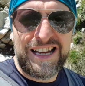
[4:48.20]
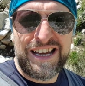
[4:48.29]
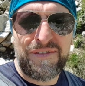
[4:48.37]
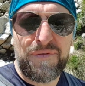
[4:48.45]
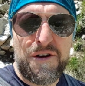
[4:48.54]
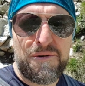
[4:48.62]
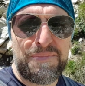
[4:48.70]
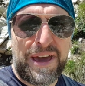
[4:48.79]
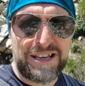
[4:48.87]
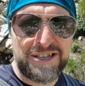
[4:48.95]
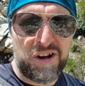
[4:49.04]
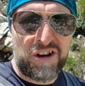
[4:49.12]
Vihren
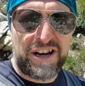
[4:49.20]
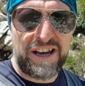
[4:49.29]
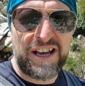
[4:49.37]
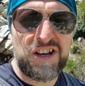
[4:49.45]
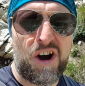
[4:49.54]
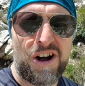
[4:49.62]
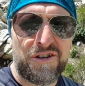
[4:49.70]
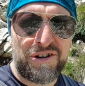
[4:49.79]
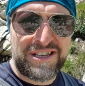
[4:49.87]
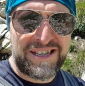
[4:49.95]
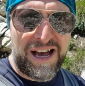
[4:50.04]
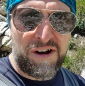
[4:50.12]
Peak's not going to conquer
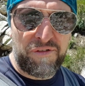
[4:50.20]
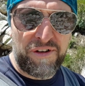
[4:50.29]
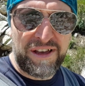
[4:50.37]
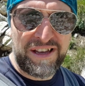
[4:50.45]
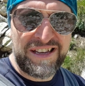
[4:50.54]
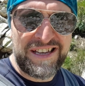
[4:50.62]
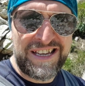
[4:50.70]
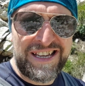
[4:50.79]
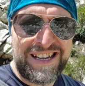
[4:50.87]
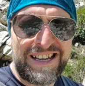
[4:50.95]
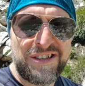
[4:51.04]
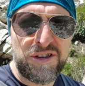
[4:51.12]
itself,
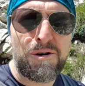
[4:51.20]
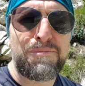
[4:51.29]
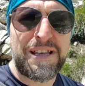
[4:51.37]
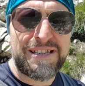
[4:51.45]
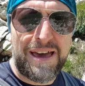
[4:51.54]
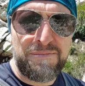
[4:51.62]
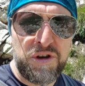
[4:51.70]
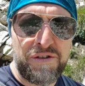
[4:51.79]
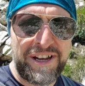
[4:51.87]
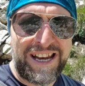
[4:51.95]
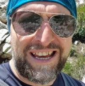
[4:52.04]
so I'd best get moving.